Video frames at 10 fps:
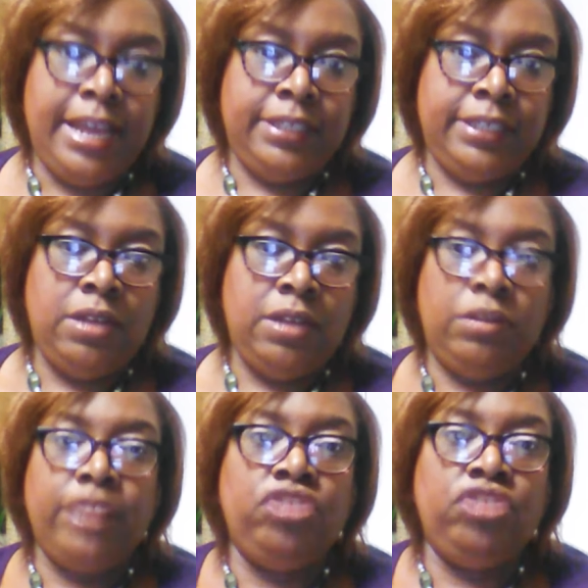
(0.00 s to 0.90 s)
So that's
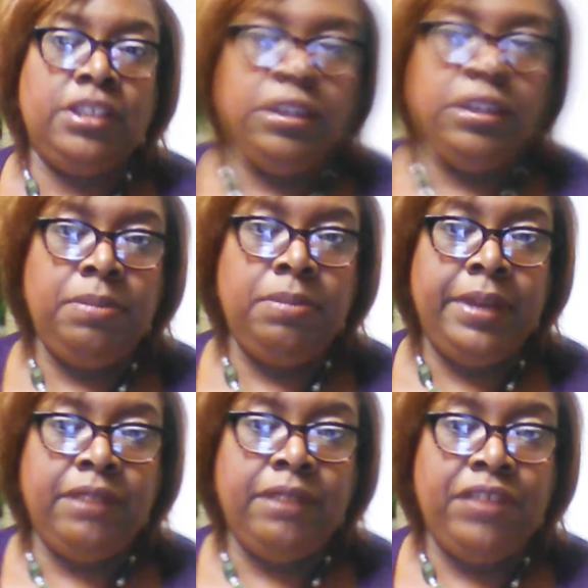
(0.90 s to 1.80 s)
just a little bit of
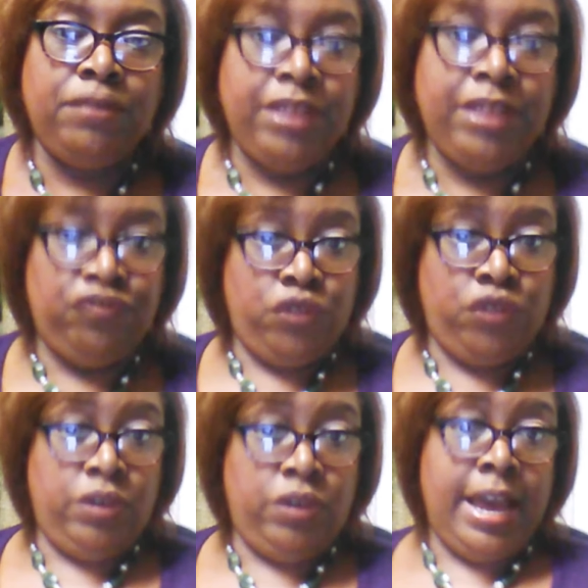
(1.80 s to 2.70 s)
information for you
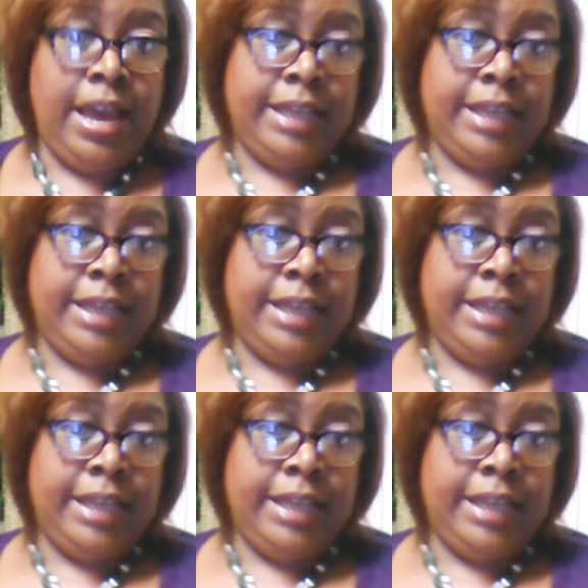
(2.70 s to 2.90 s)
guys